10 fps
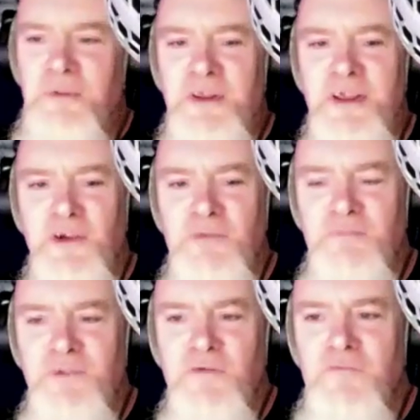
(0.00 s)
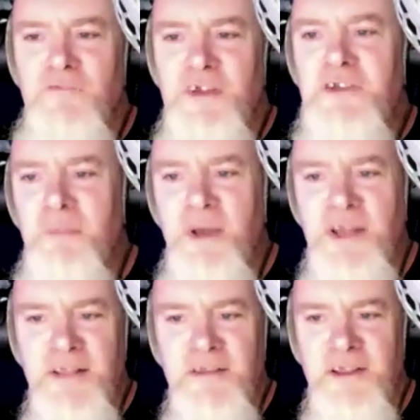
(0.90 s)
do they? You've convinced them by the
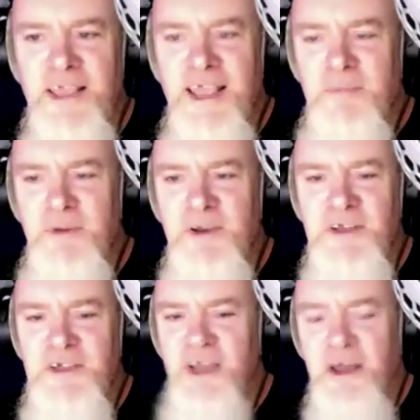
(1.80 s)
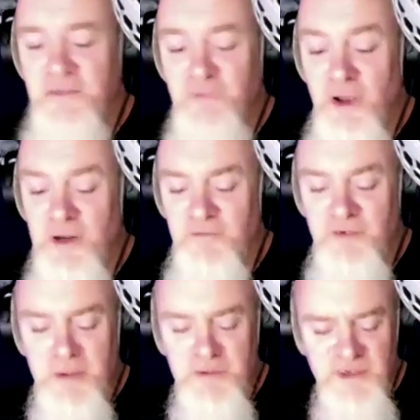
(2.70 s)
end of the day, but at the start they've not had a
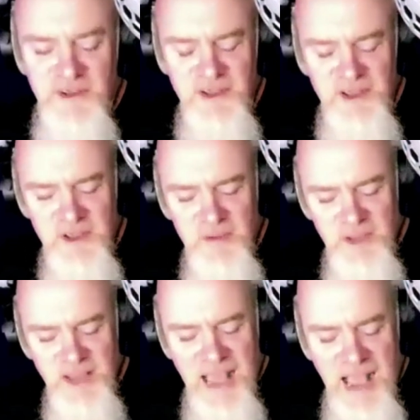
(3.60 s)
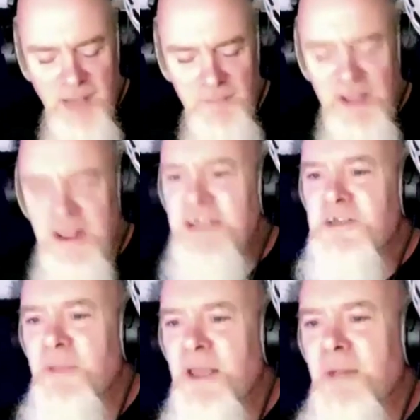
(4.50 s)
frame of it. But yeah, that's
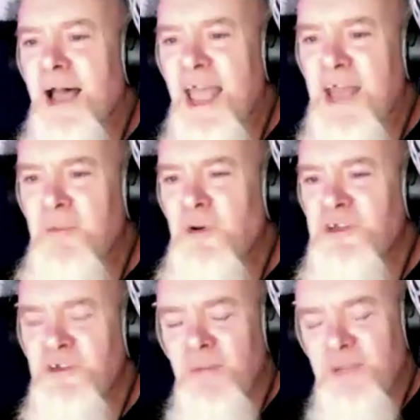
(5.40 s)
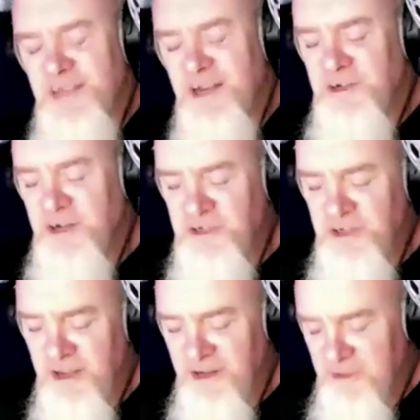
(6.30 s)
a bit in my head. I'm exaggerating
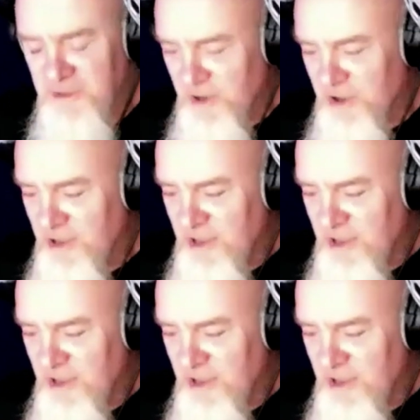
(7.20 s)
slightly, but